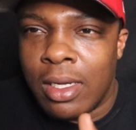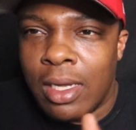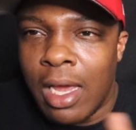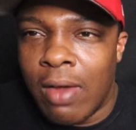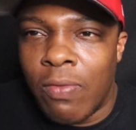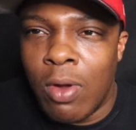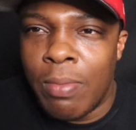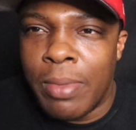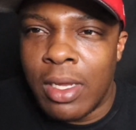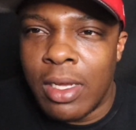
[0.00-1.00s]

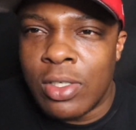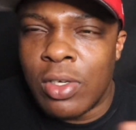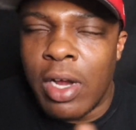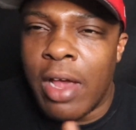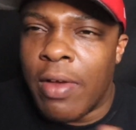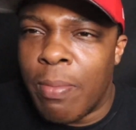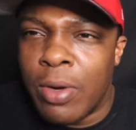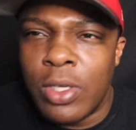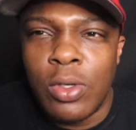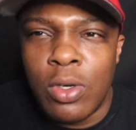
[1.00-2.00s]
Afrobeat? Is there, I'm
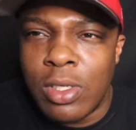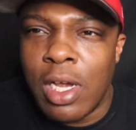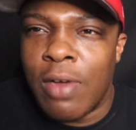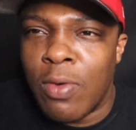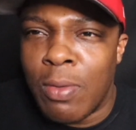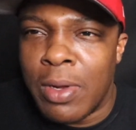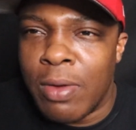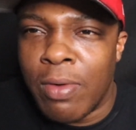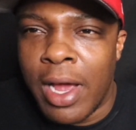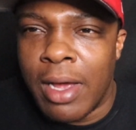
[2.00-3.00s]
pretty sure there's
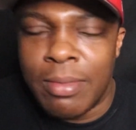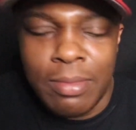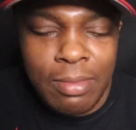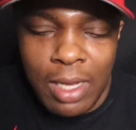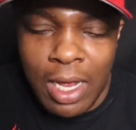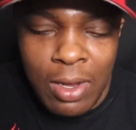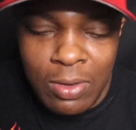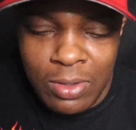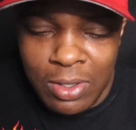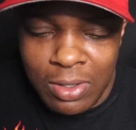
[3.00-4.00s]
Afrobeat rap. I
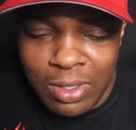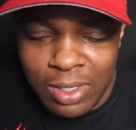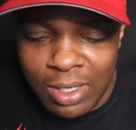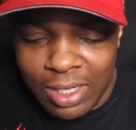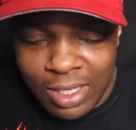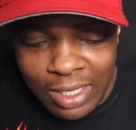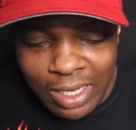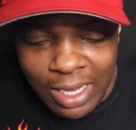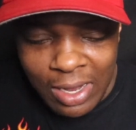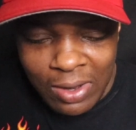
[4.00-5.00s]
don't know.
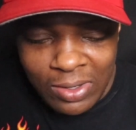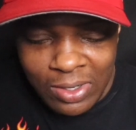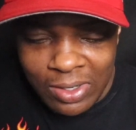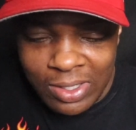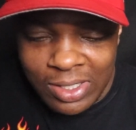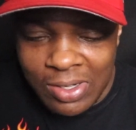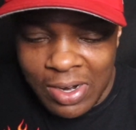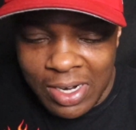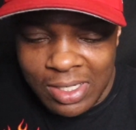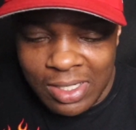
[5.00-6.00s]
That's
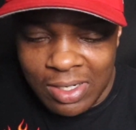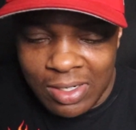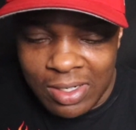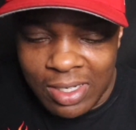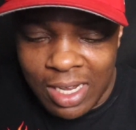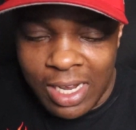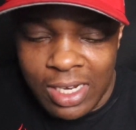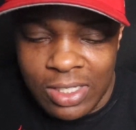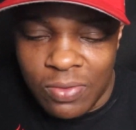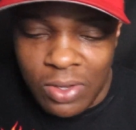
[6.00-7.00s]
crazy though. I
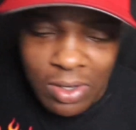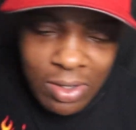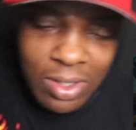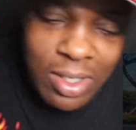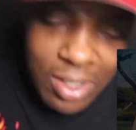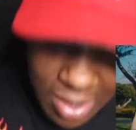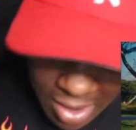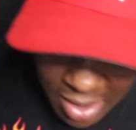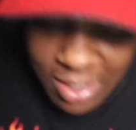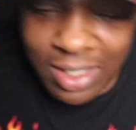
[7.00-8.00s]
like his flow.
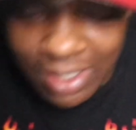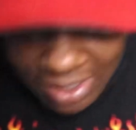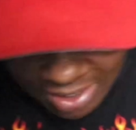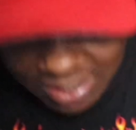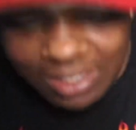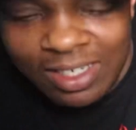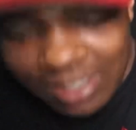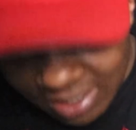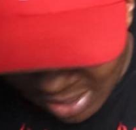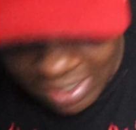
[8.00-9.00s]
Energy, and
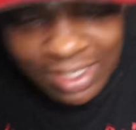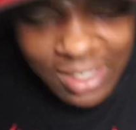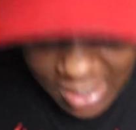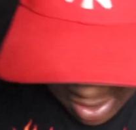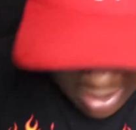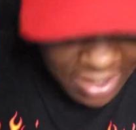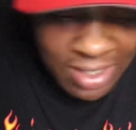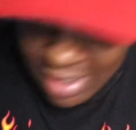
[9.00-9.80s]
I can't really shout, and I